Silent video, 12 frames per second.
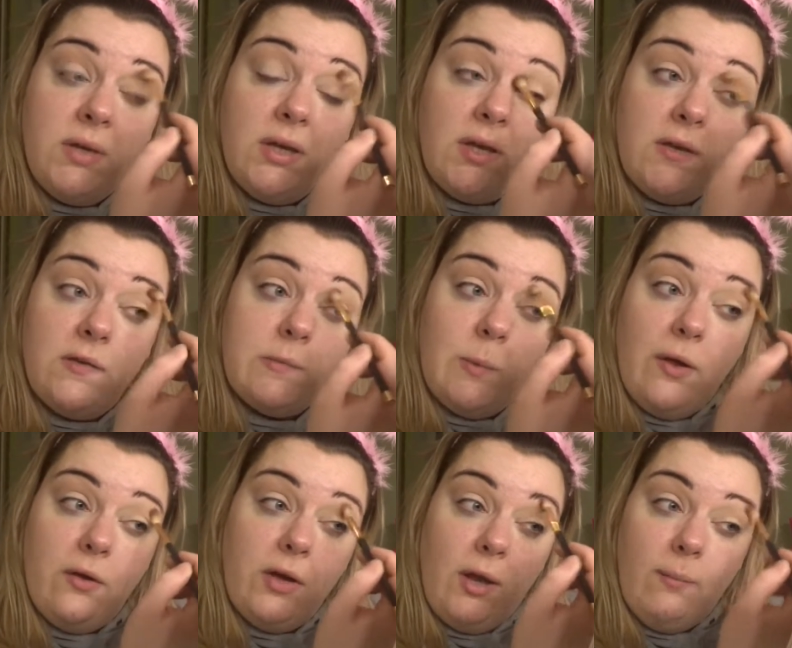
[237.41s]
because
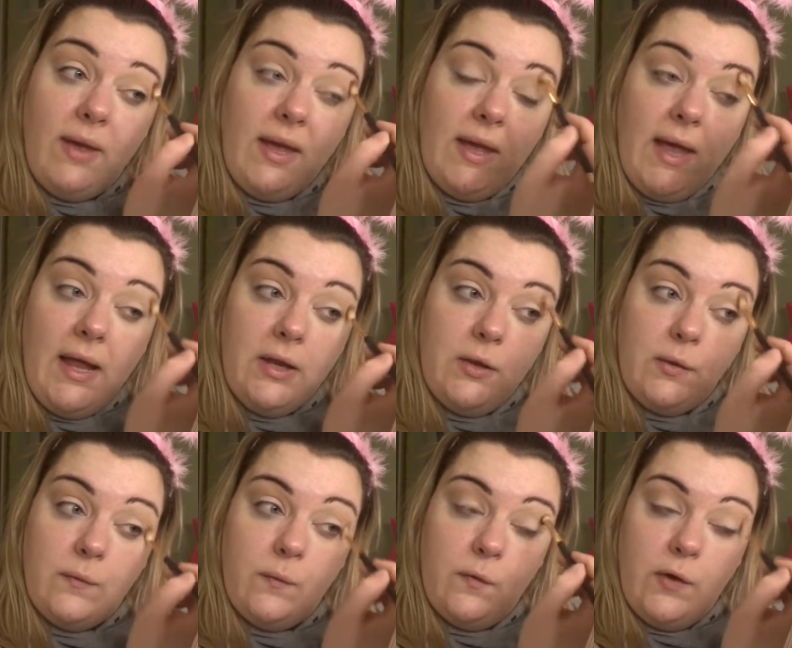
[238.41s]
we all know me, I
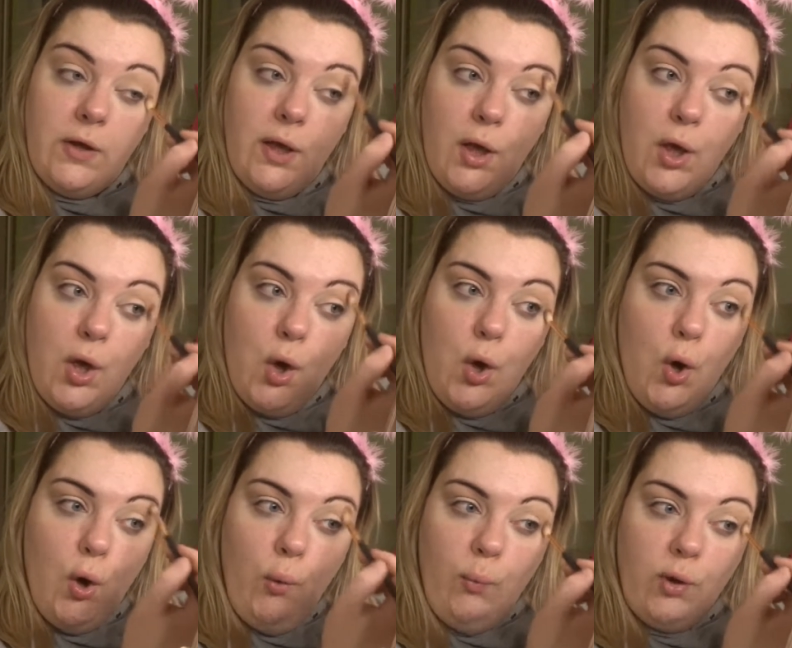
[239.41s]
love
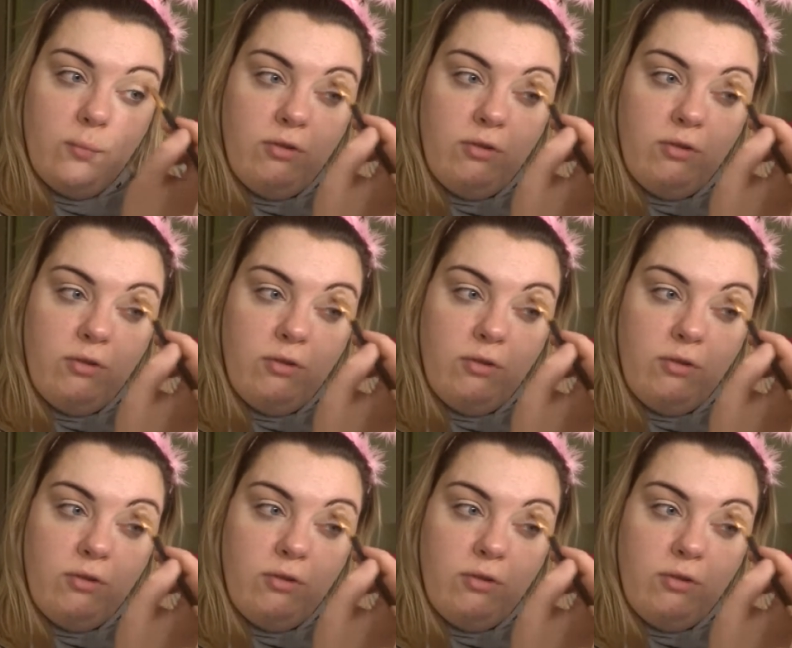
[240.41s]
a warm